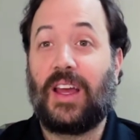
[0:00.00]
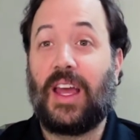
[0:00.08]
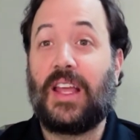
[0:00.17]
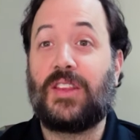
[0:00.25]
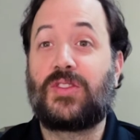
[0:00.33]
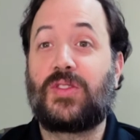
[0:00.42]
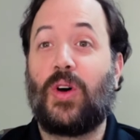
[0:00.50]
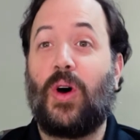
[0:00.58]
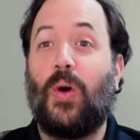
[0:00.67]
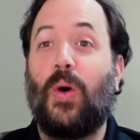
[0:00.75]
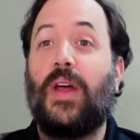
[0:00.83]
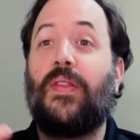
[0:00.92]
And
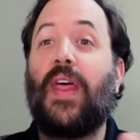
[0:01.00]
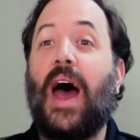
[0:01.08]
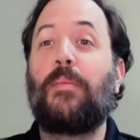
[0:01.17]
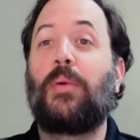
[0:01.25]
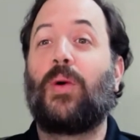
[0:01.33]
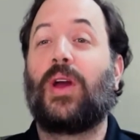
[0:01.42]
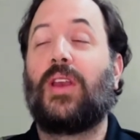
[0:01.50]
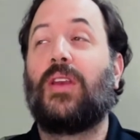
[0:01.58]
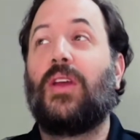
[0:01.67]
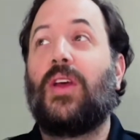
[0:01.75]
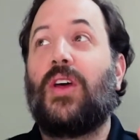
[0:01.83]
so at that point,